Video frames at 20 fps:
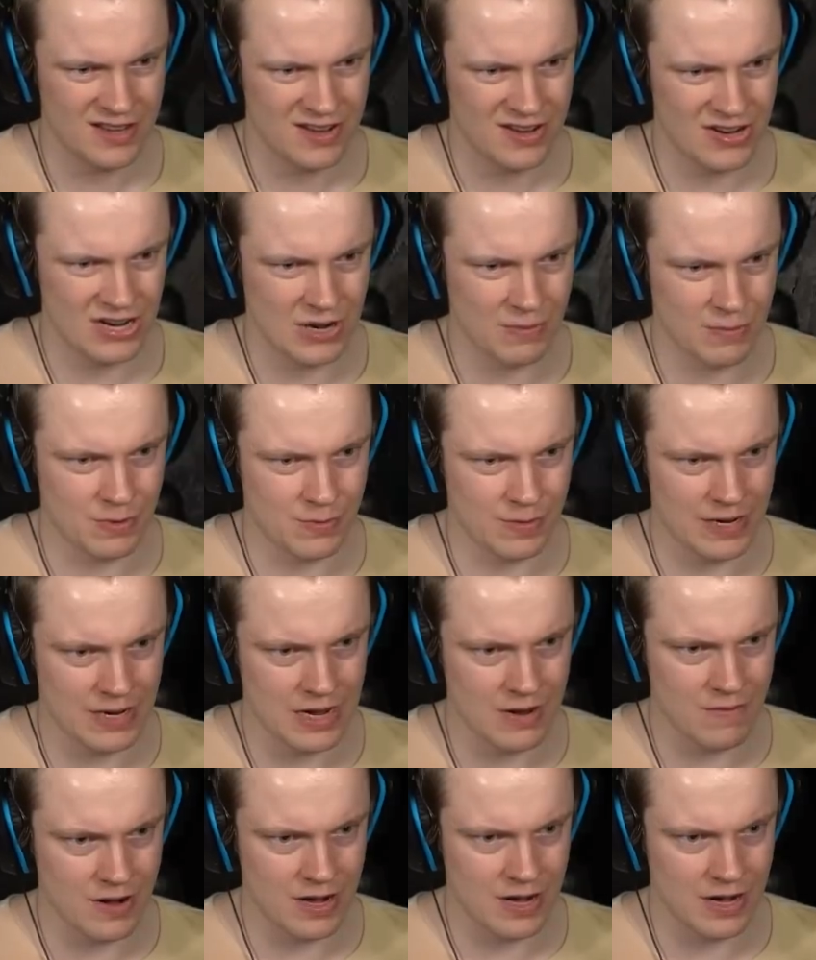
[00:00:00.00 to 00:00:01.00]
Okay, what do we
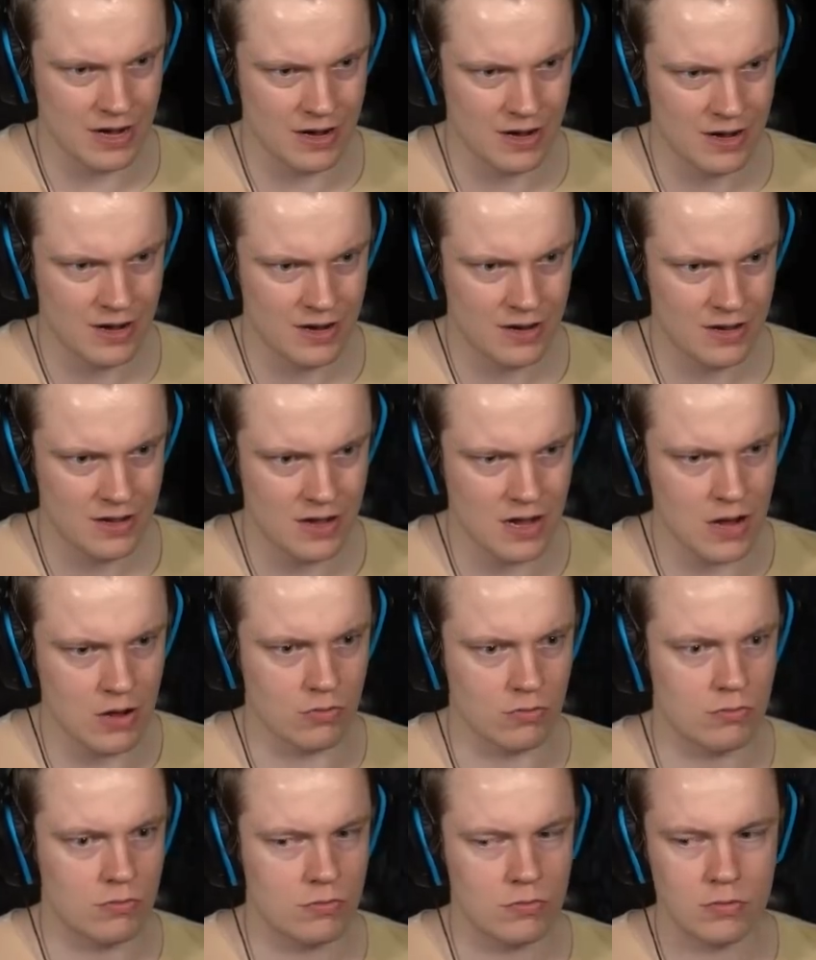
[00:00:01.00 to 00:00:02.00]
got right here? Oh!
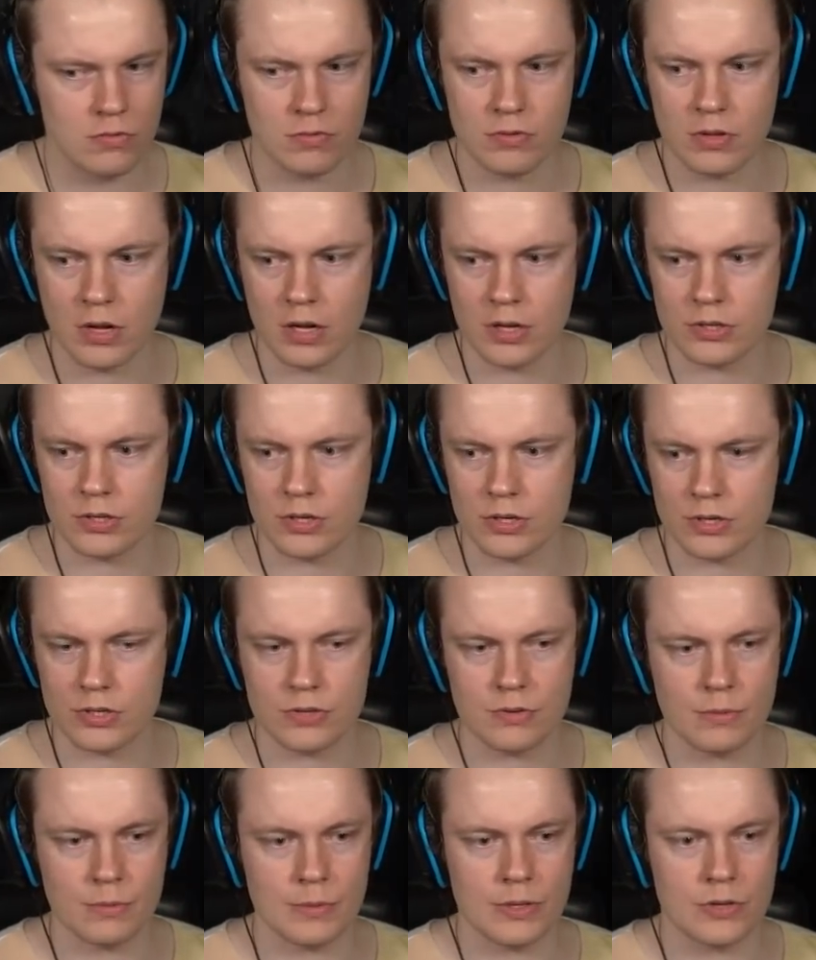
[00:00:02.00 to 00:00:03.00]
The hunts are
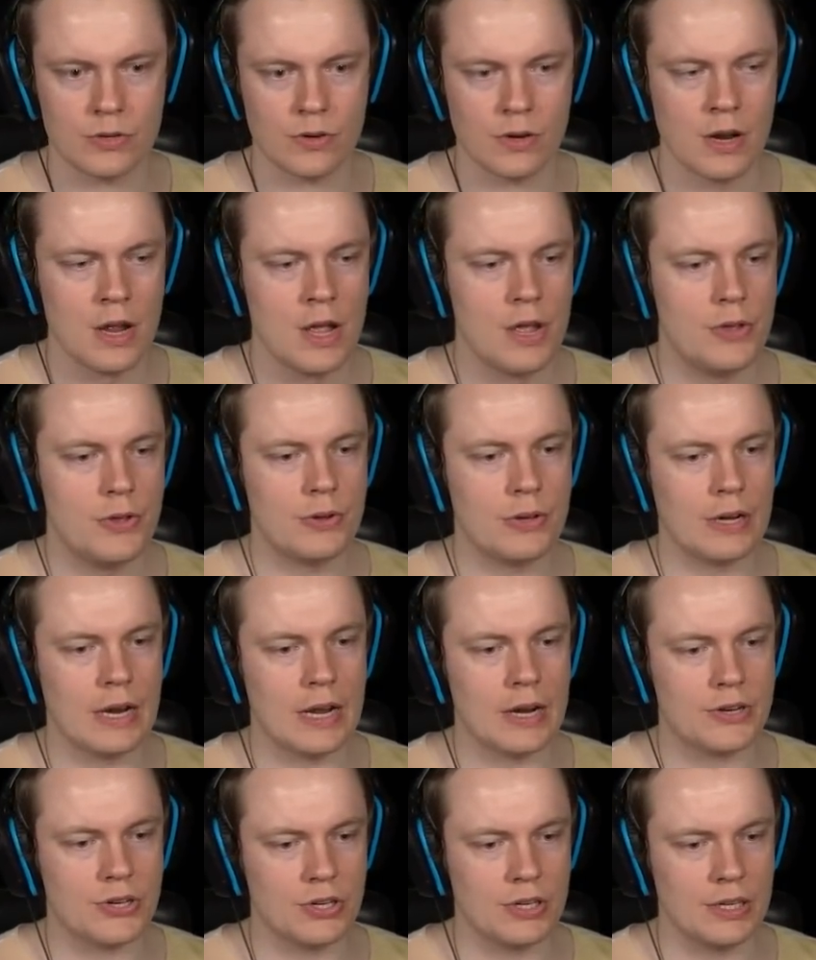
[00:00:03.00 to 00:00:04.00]
extremely short. You can
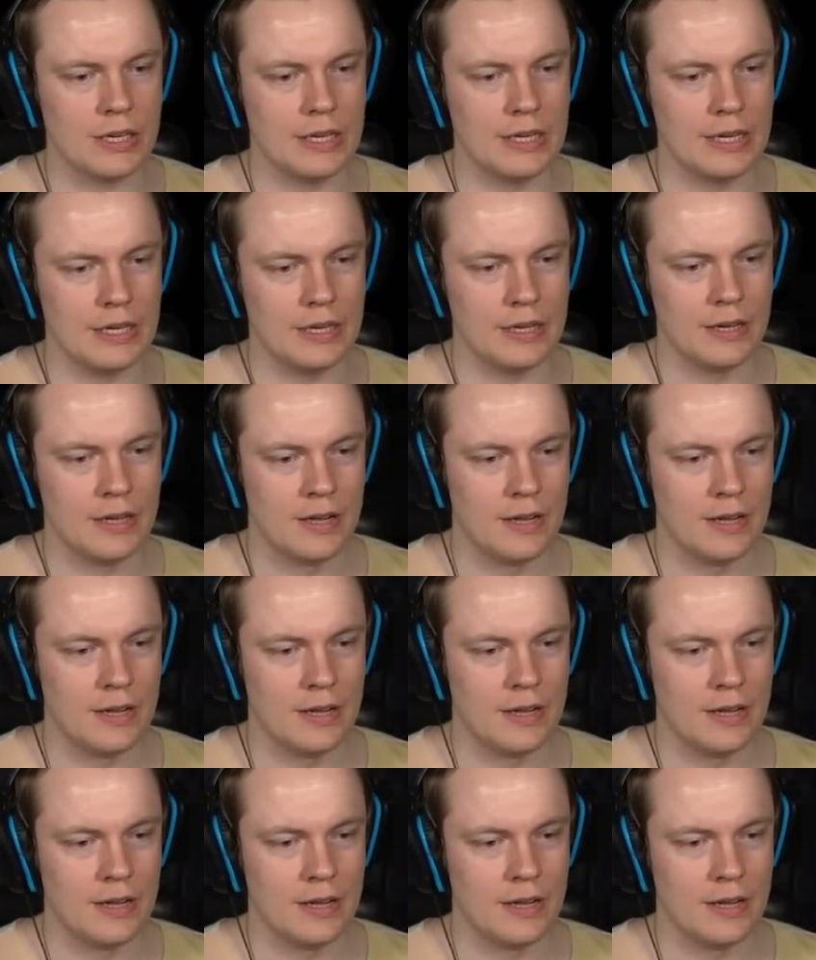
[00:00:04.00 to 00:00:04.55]
actually...